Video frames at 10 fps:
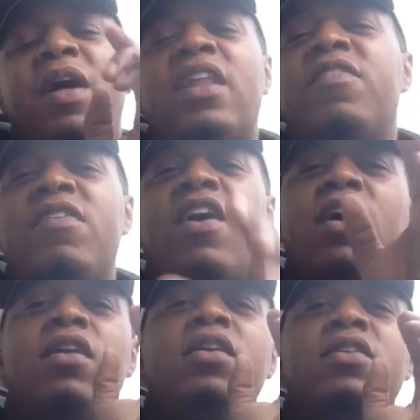I love
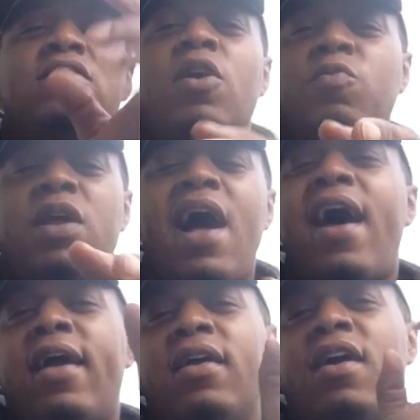y'all. Don't
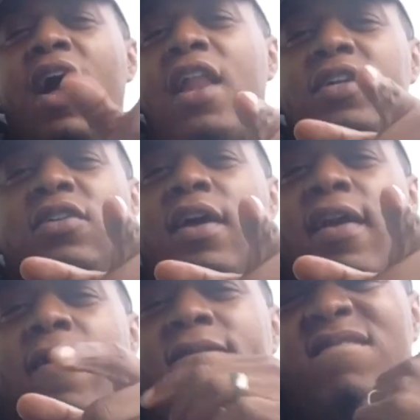die. I'll at you
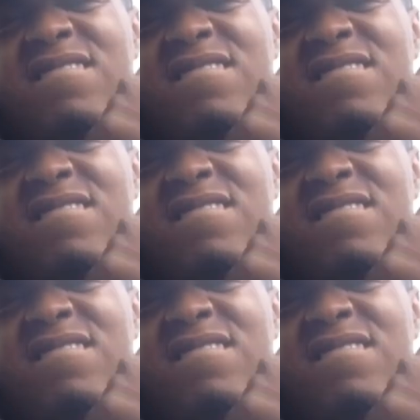later.